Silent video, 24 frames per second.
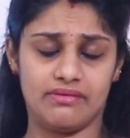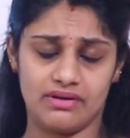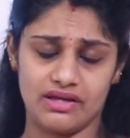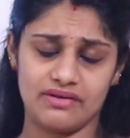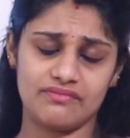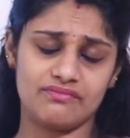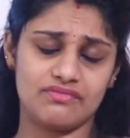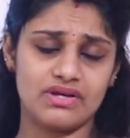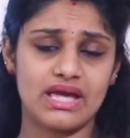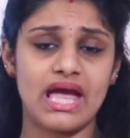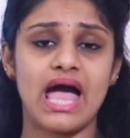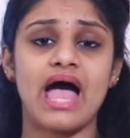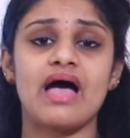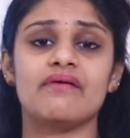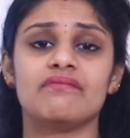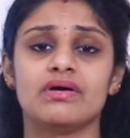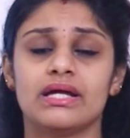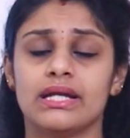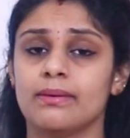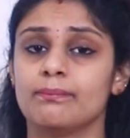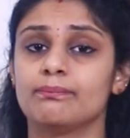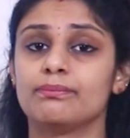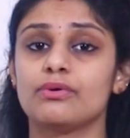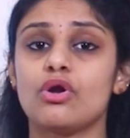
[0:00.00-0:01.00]
we have
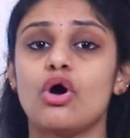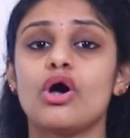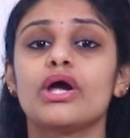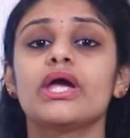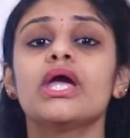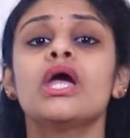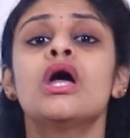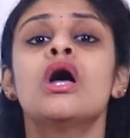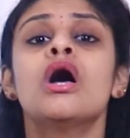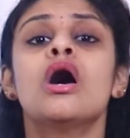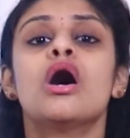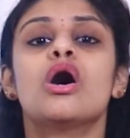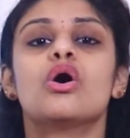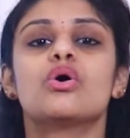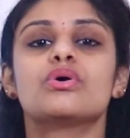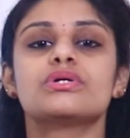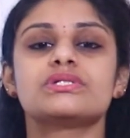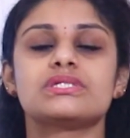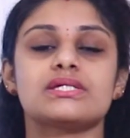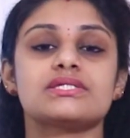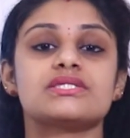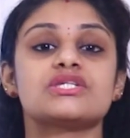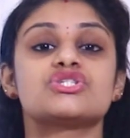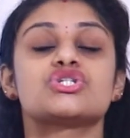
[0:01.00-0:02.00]
an employee who
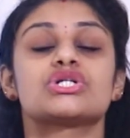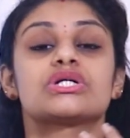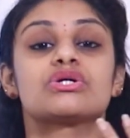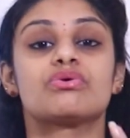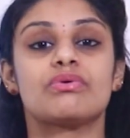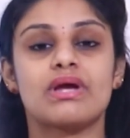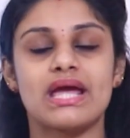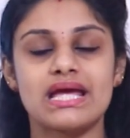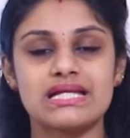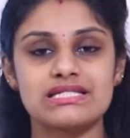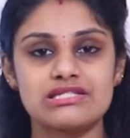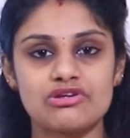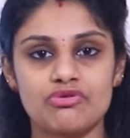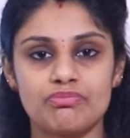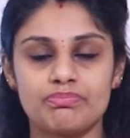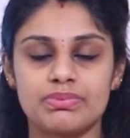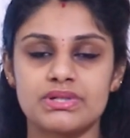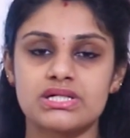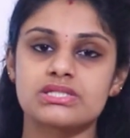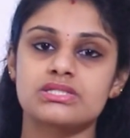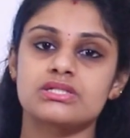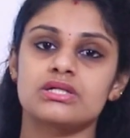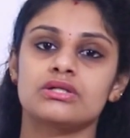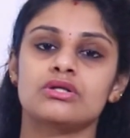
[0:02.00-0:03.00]
is such a creative
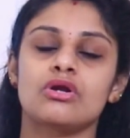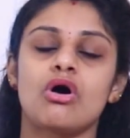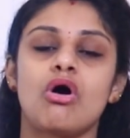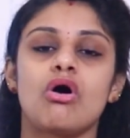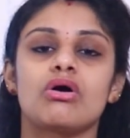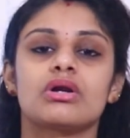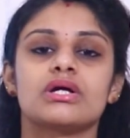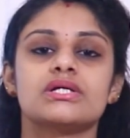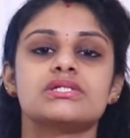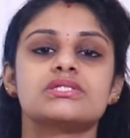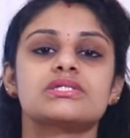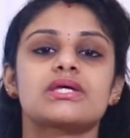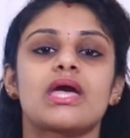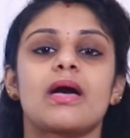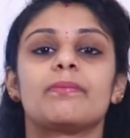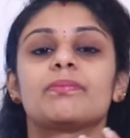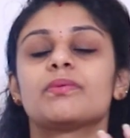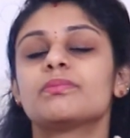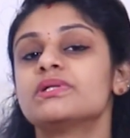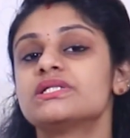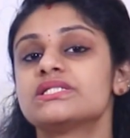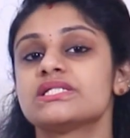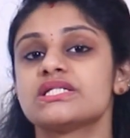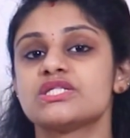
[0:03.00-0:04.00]
person, or his
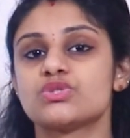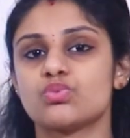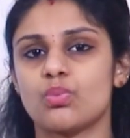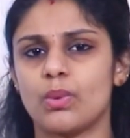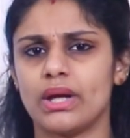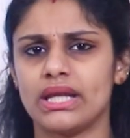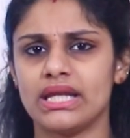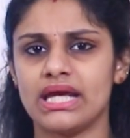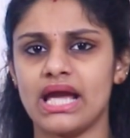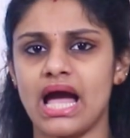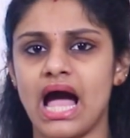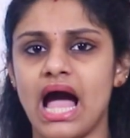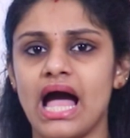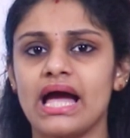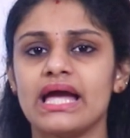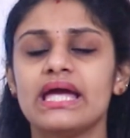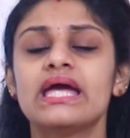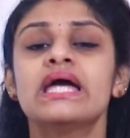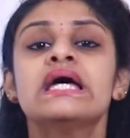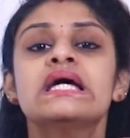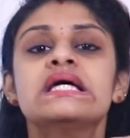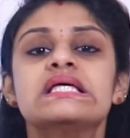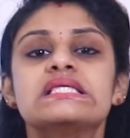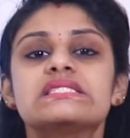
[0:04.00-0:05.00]
capability is very
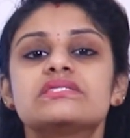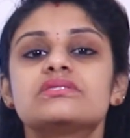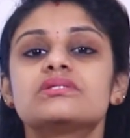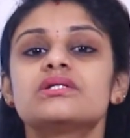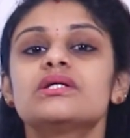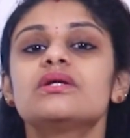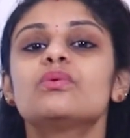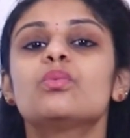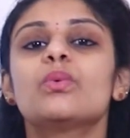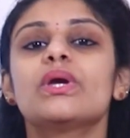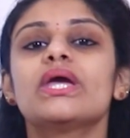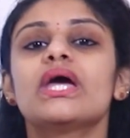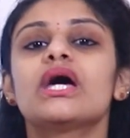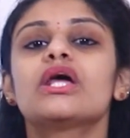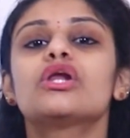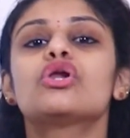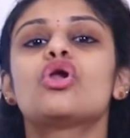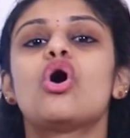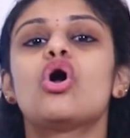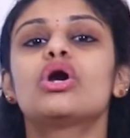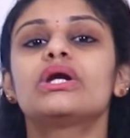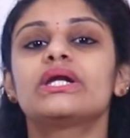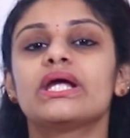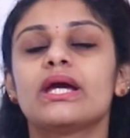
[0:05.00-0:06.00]
high, still we are
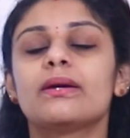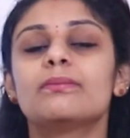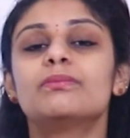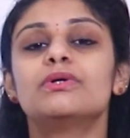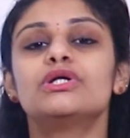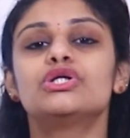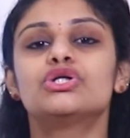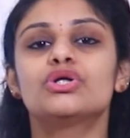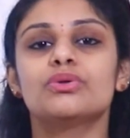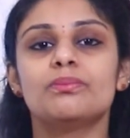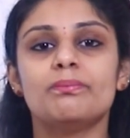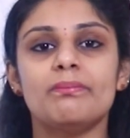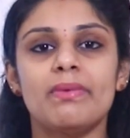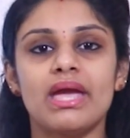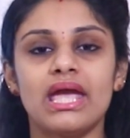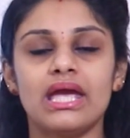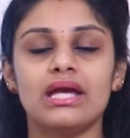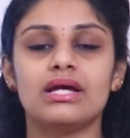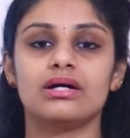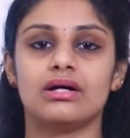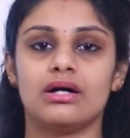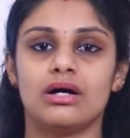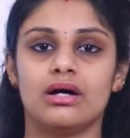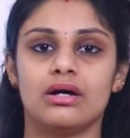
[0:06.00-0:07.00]
not able to
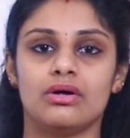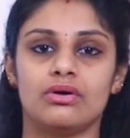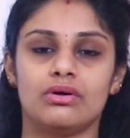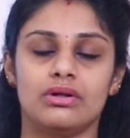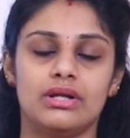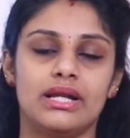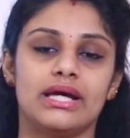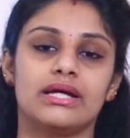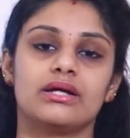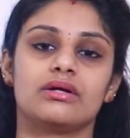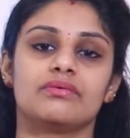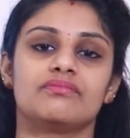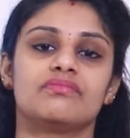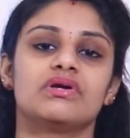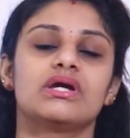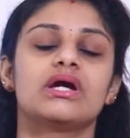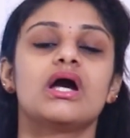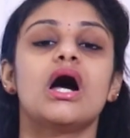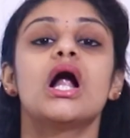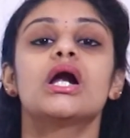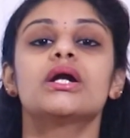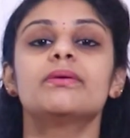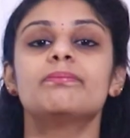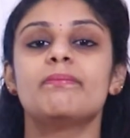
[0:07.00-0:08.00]
make we
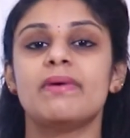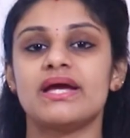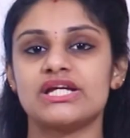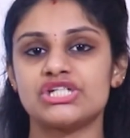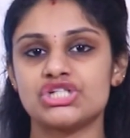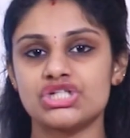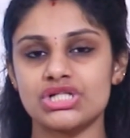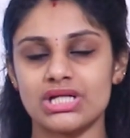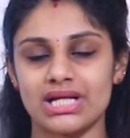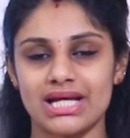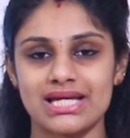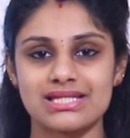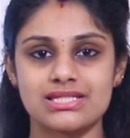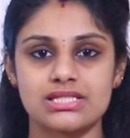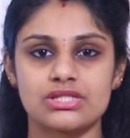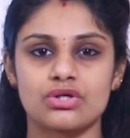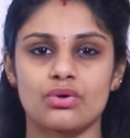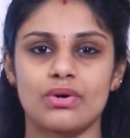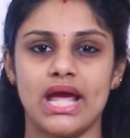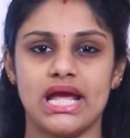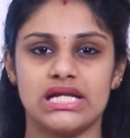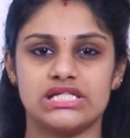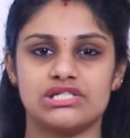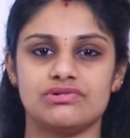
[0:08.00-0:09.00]
can't measure his
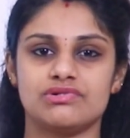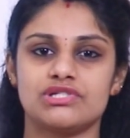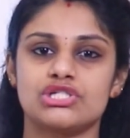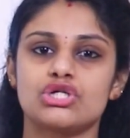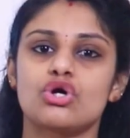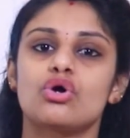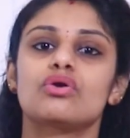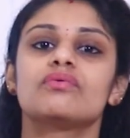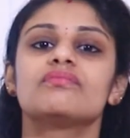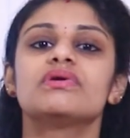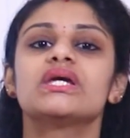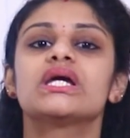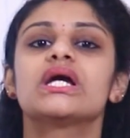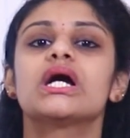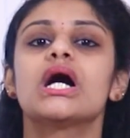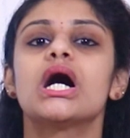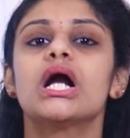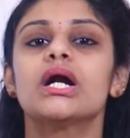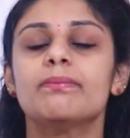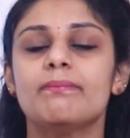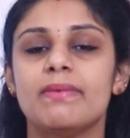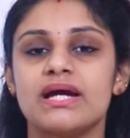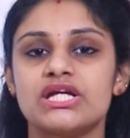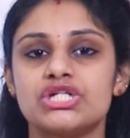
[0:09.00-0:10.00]
creativity, or we
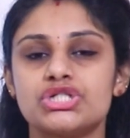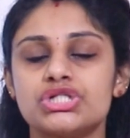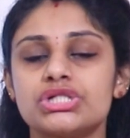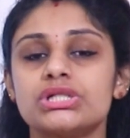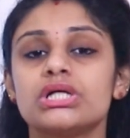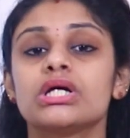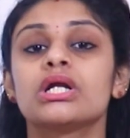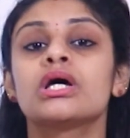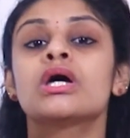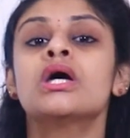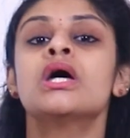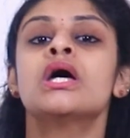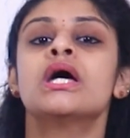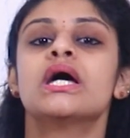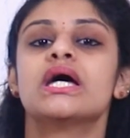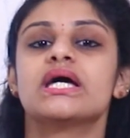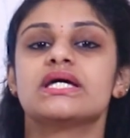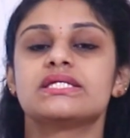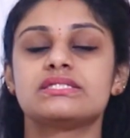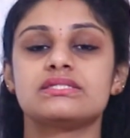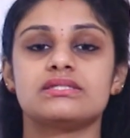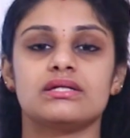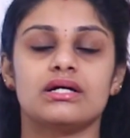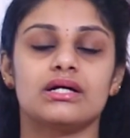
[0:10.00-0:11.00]
can't measure
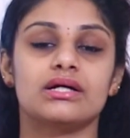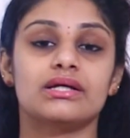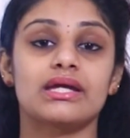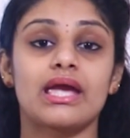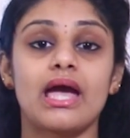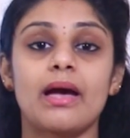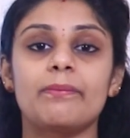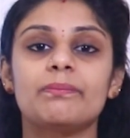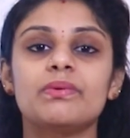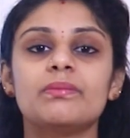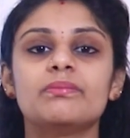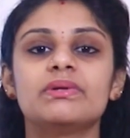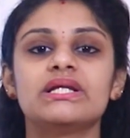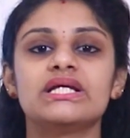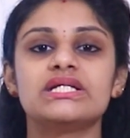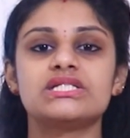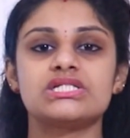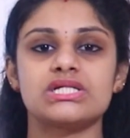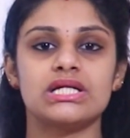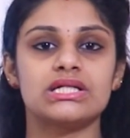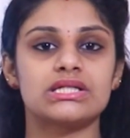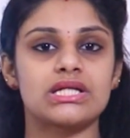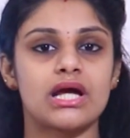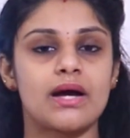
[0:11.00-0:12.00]
his
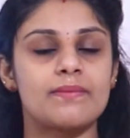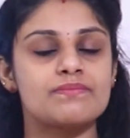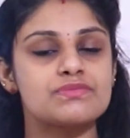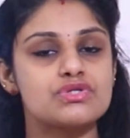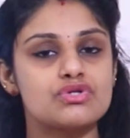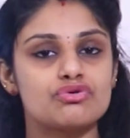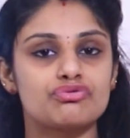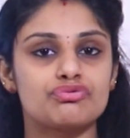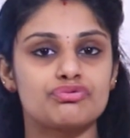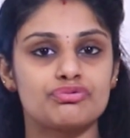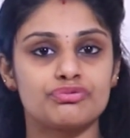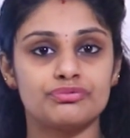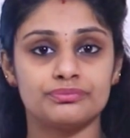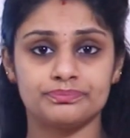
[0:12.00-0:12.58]
capability in terms of